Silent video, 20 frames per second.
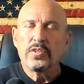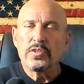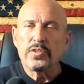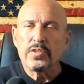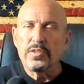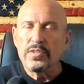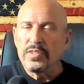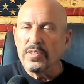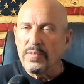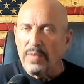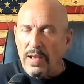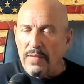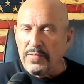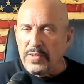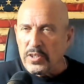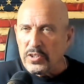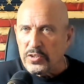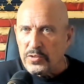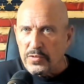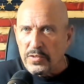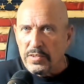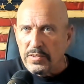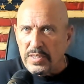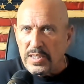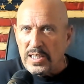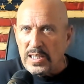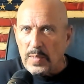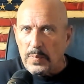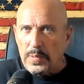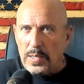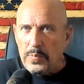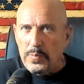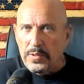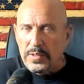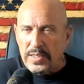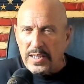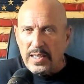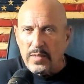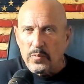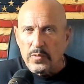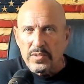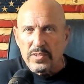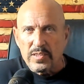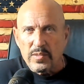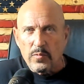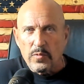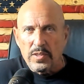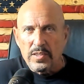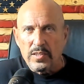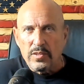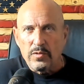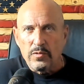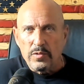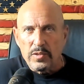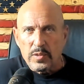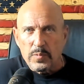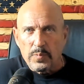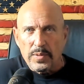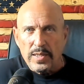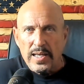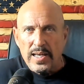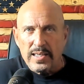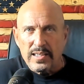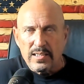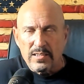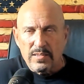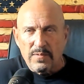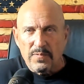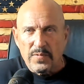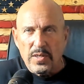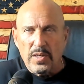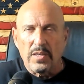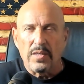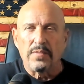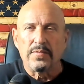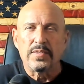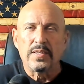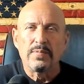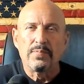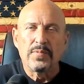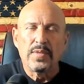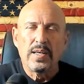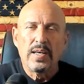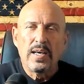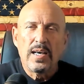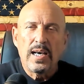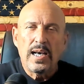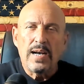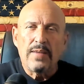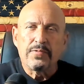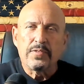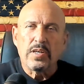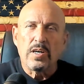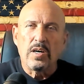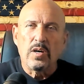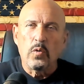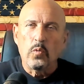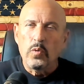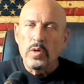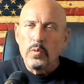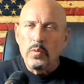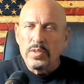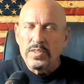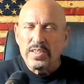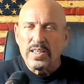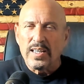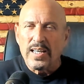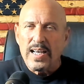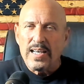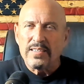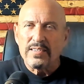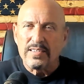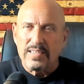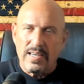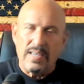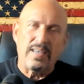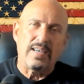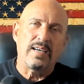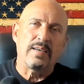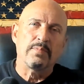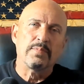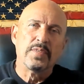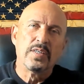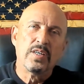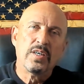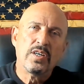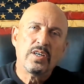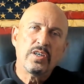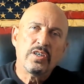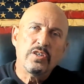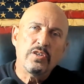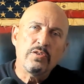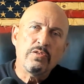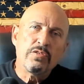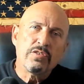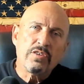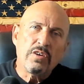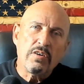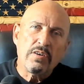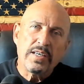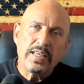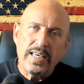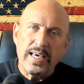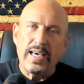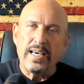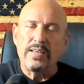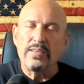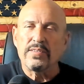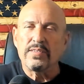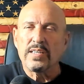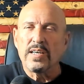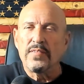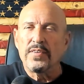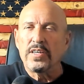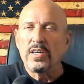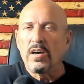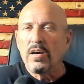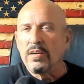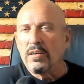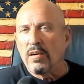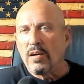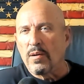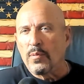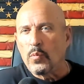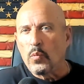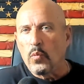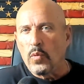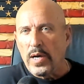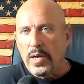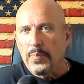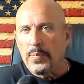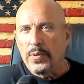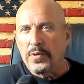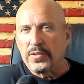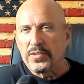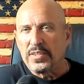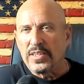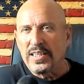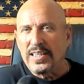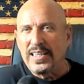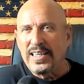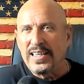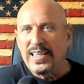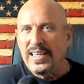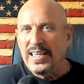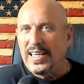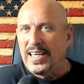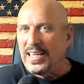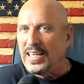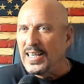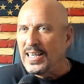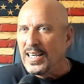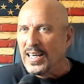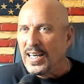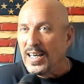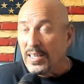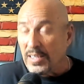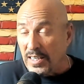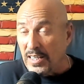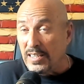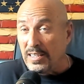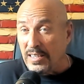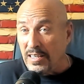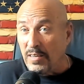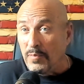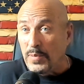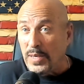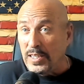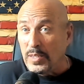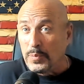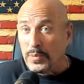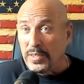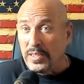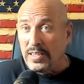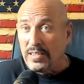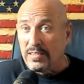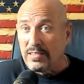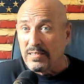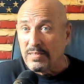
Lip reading: of the scrutiny that people get when someone who is black is involved. After all, when was the last time you saw a case of an unarmed white person getting killed by the police